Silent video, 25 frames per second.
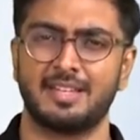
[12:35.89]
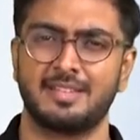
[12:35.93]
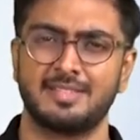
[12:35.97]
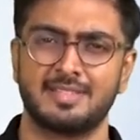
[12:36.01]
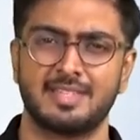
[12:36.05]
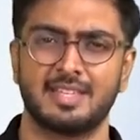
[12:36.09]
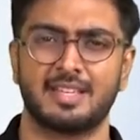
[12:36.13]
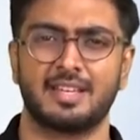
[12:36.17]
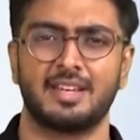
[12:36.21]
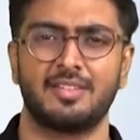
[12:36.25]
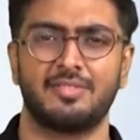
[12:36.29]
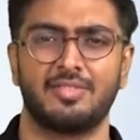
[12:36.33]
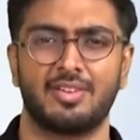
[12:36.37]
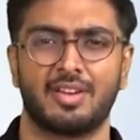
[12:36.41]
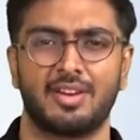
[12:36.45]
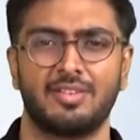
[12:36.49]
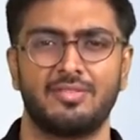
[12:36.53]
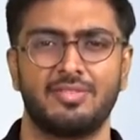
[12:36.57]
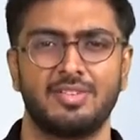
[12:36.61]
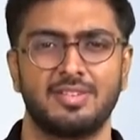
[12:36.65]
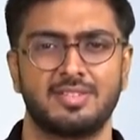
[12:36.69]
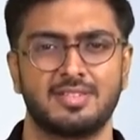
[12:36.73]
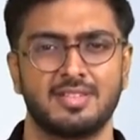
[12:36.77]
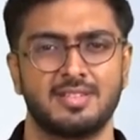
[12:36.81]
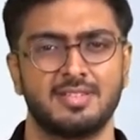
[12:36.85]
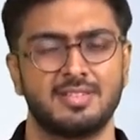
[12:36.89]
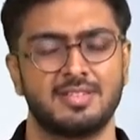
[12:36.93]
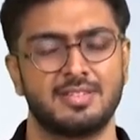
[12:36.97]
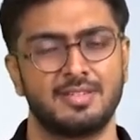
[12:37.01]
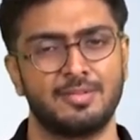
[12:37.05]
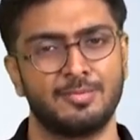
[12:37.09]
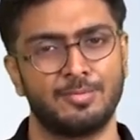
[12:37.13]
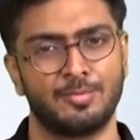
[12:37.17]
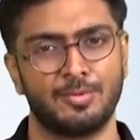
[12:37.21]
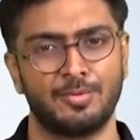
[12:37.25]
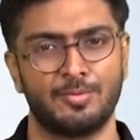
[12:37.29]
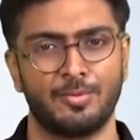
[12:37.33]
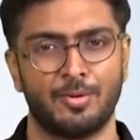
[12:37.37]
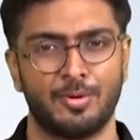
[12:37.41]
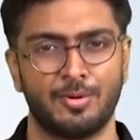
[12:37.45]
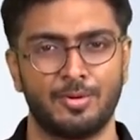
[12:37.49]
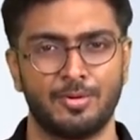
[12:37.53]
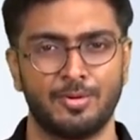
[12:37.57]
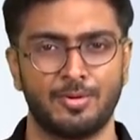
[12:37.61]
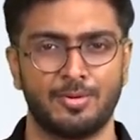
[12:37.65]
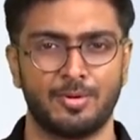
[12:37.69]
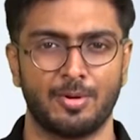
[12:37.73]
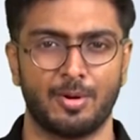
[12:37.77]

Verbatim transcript: insignificant features you would want to